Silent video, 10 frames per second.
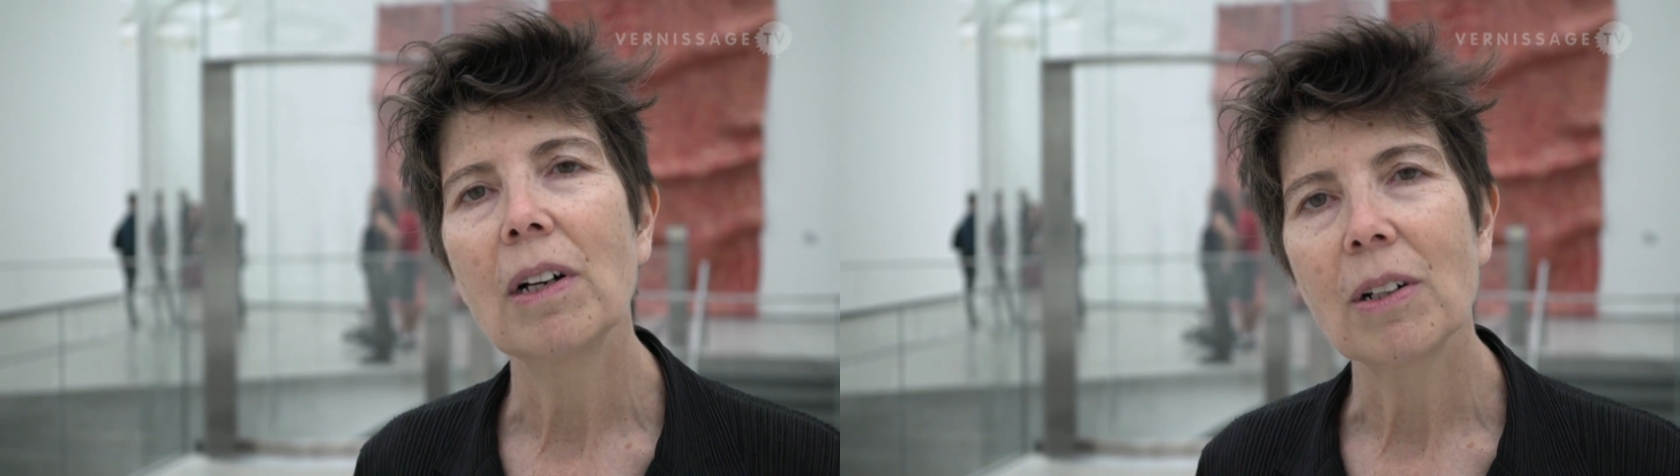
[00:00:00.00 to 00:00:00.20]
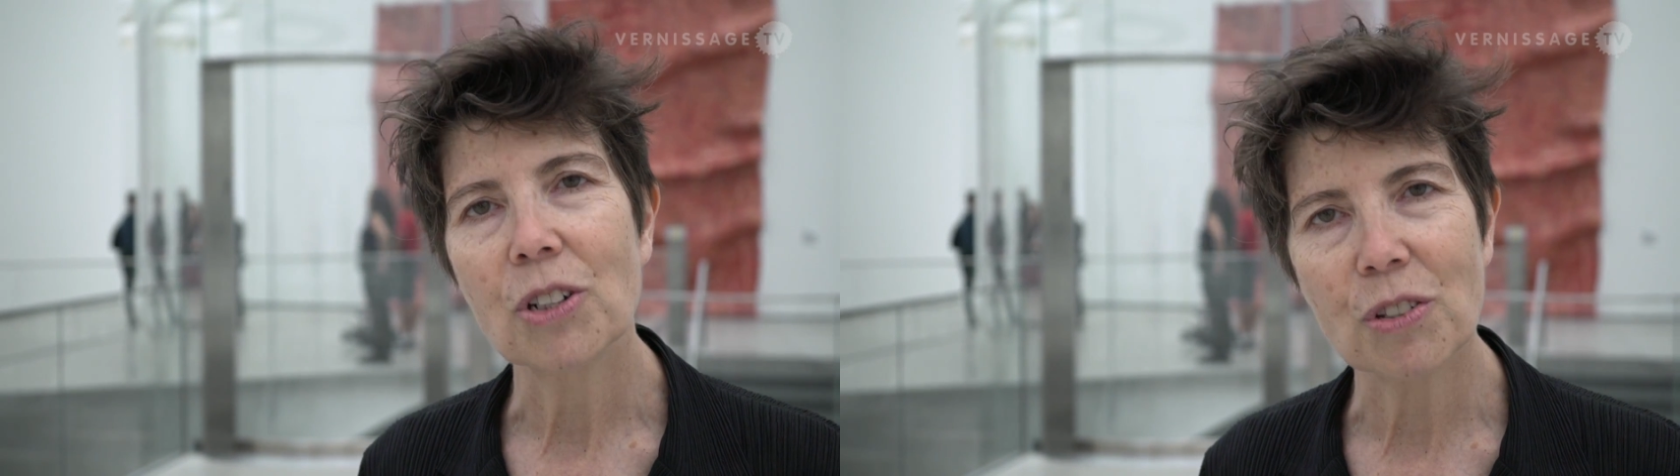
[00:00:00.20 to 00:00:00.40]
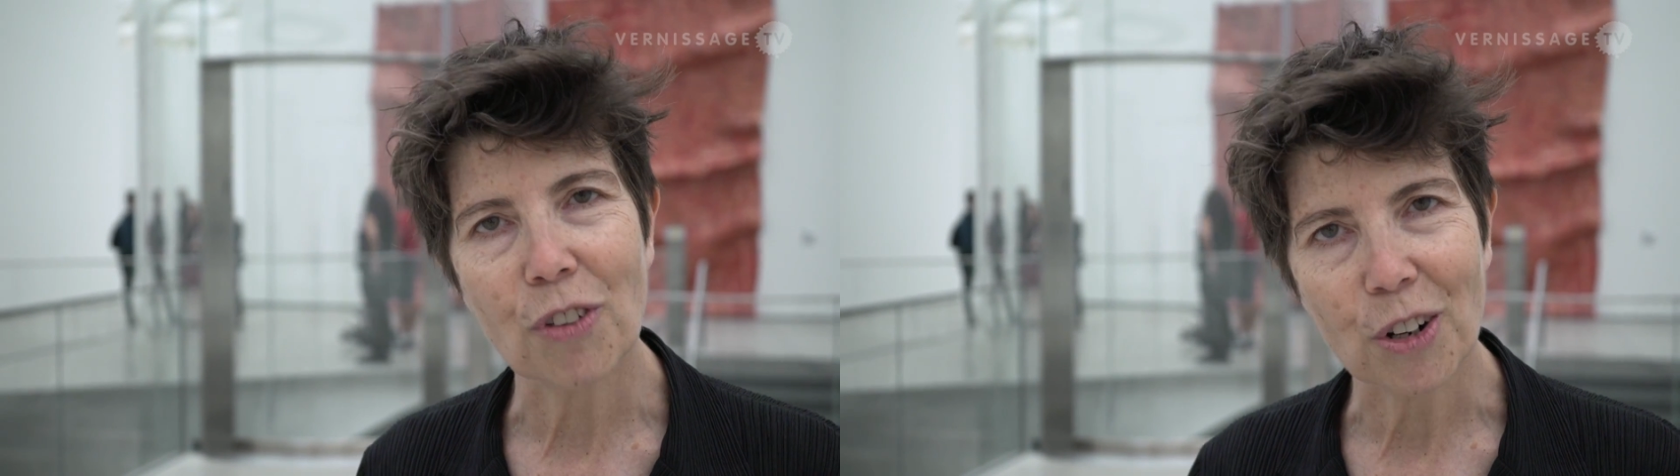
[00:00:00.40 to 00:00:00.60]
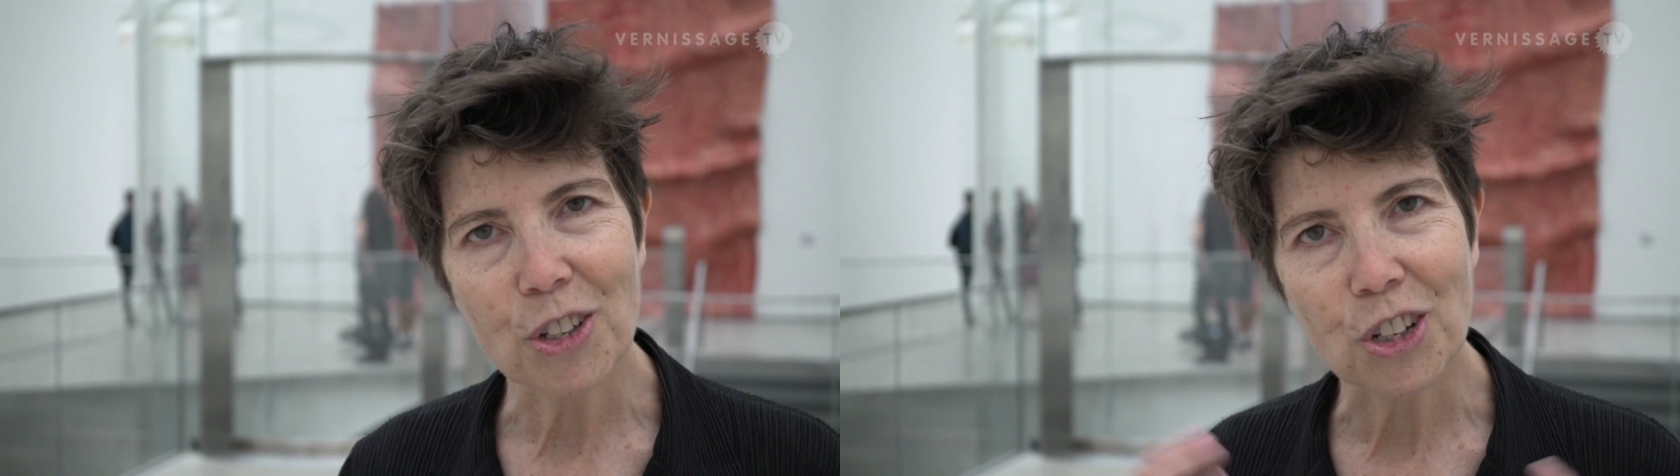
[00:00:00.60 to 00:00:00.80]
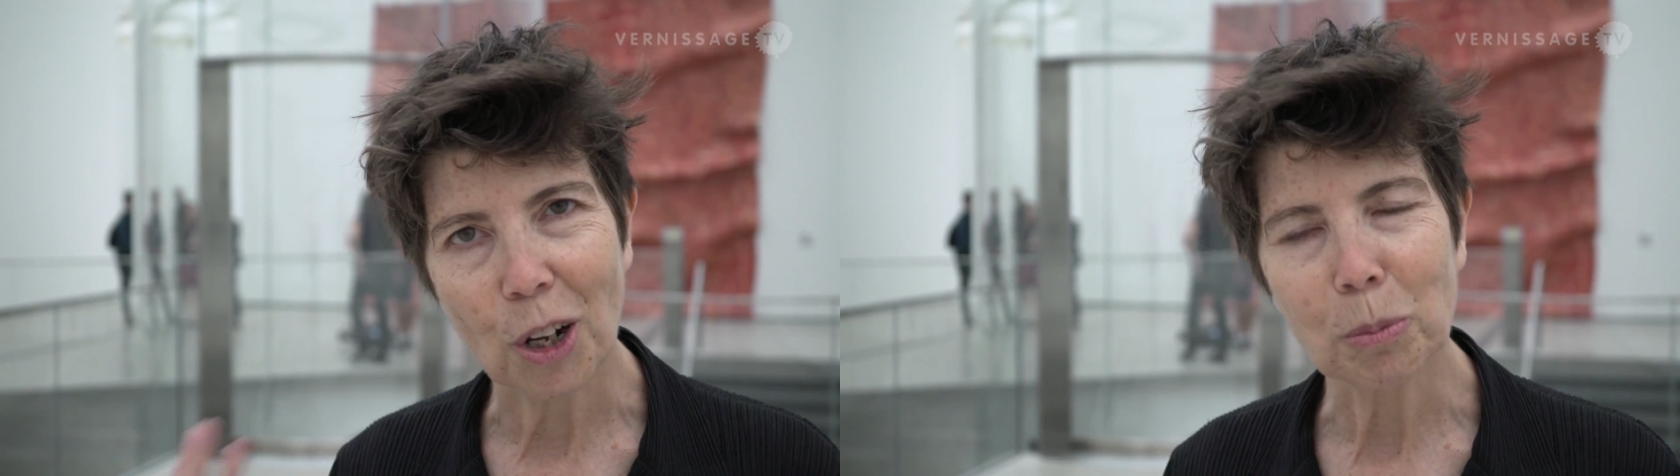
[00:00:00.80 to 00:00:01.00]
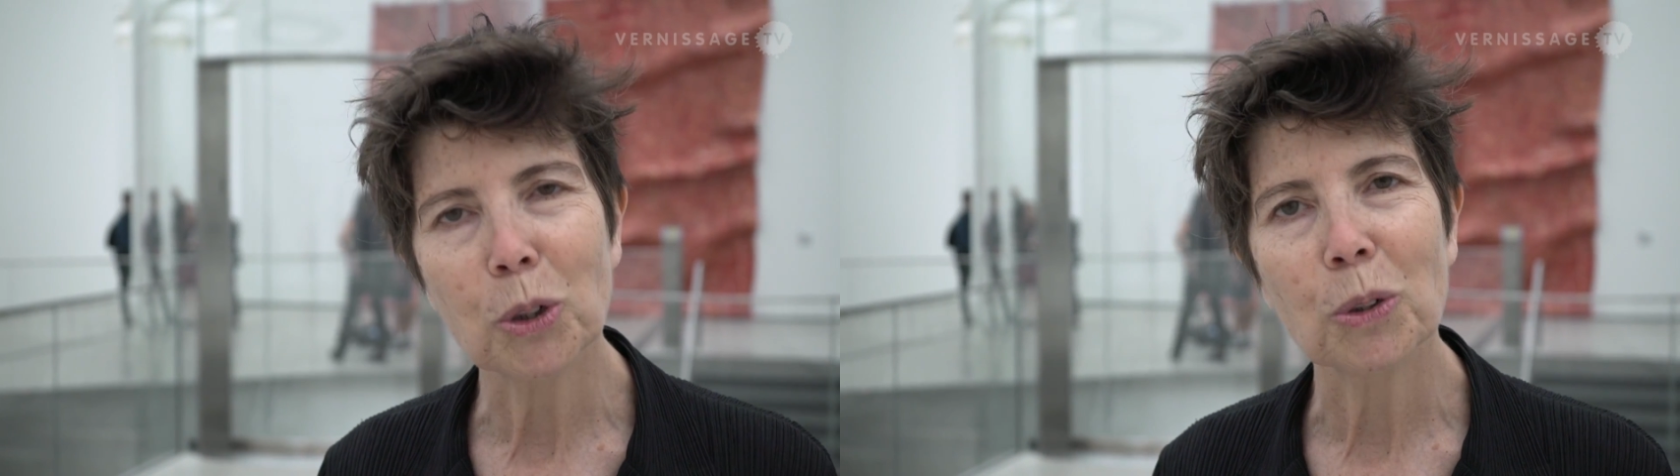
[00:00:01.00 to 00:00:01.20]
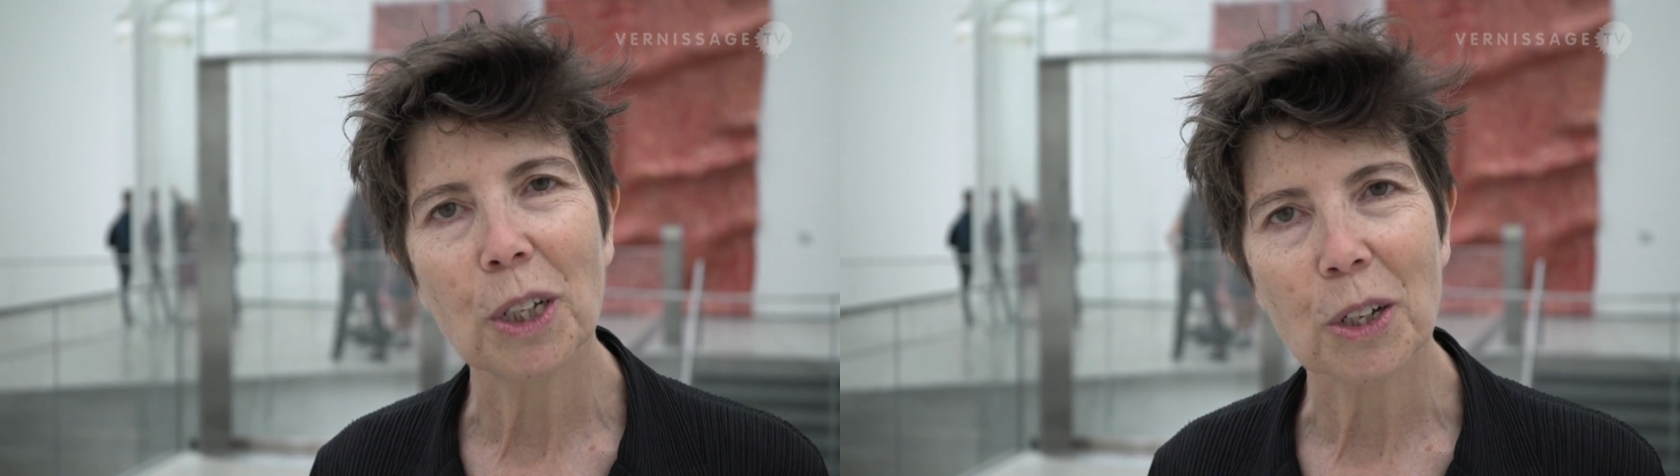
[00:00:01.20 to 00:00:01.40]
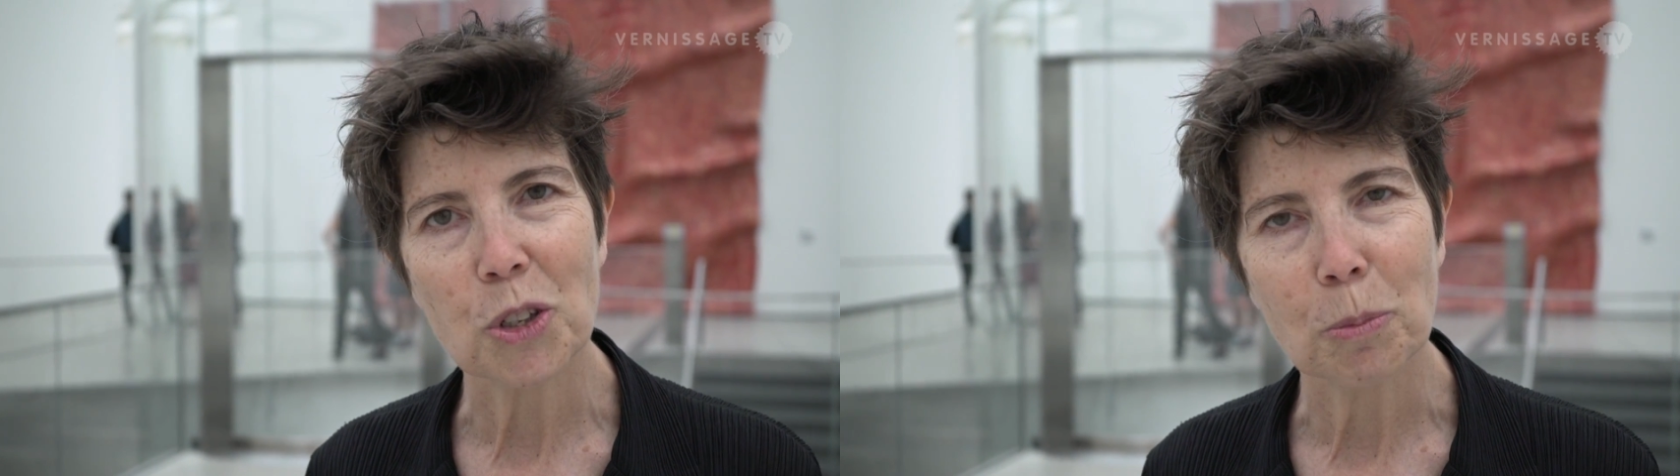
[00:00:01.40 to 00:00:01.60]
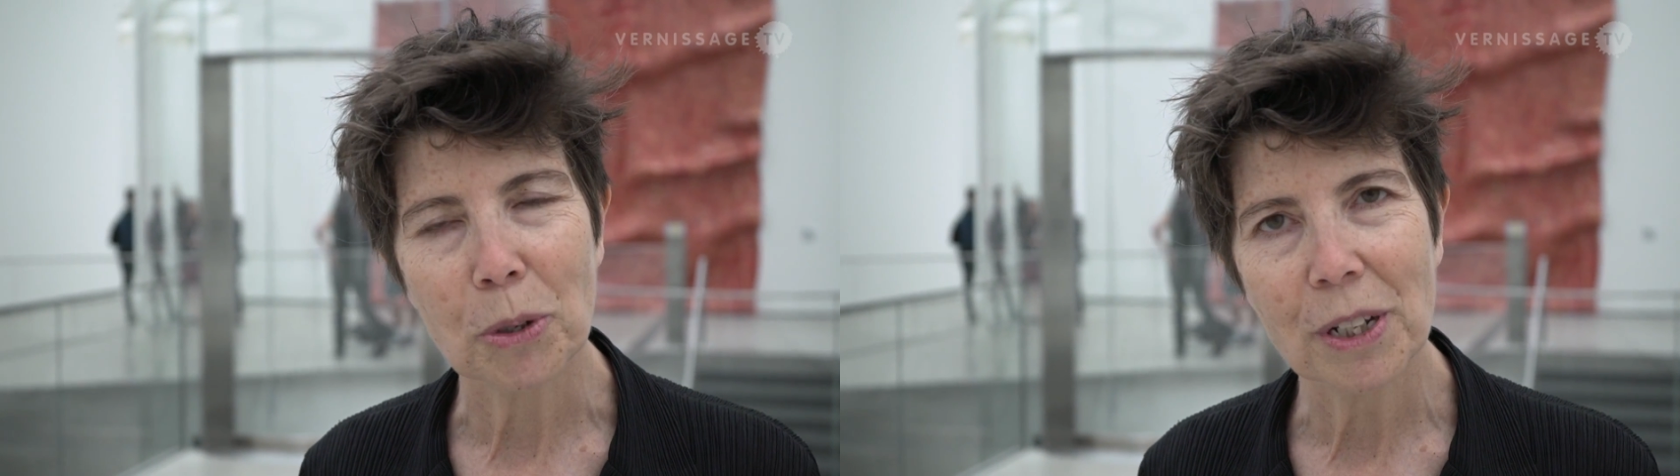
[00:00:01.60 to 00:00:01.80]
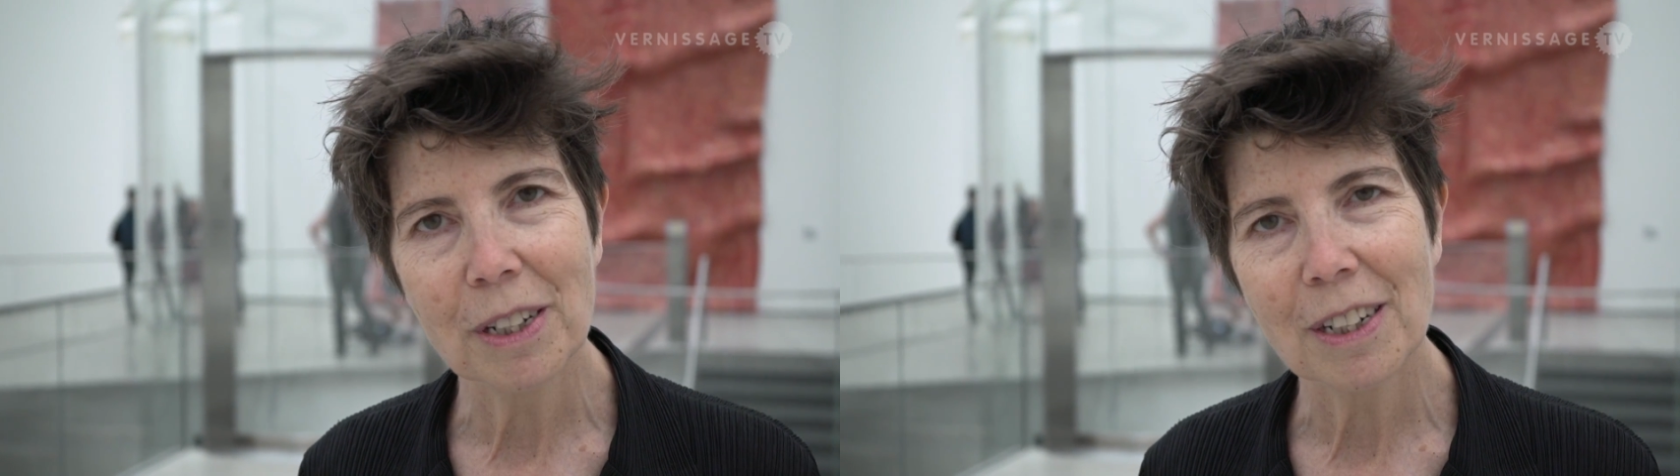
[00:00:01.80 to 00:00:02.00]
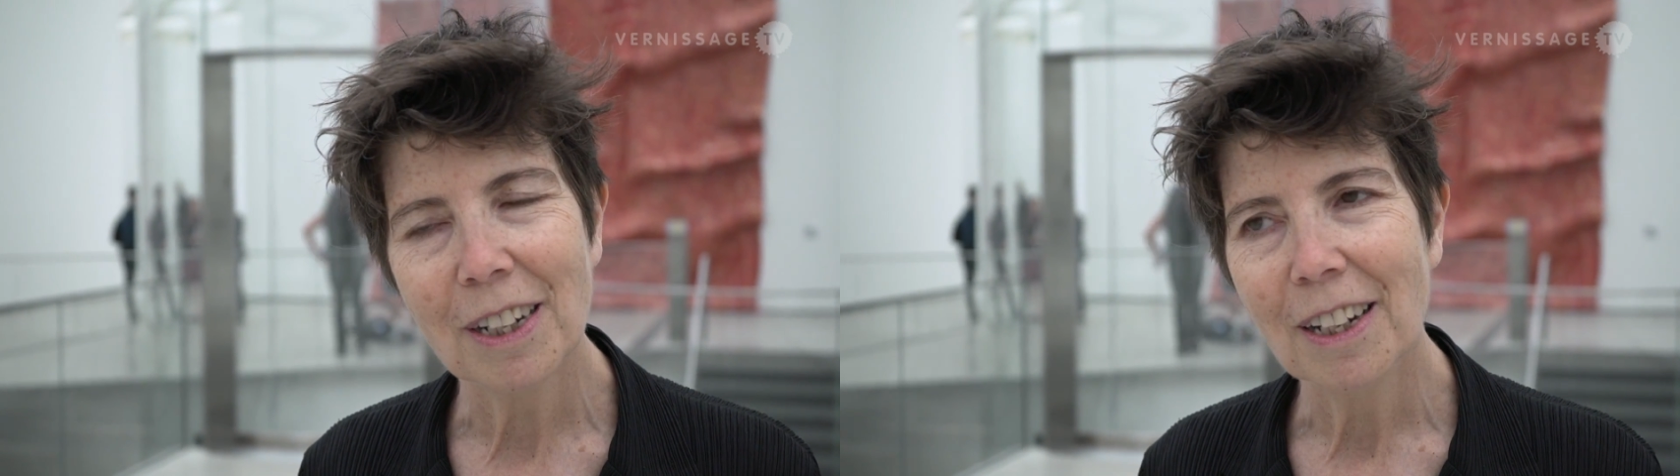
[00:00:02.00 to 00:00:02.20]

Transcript: which is very sculpturally exuberant.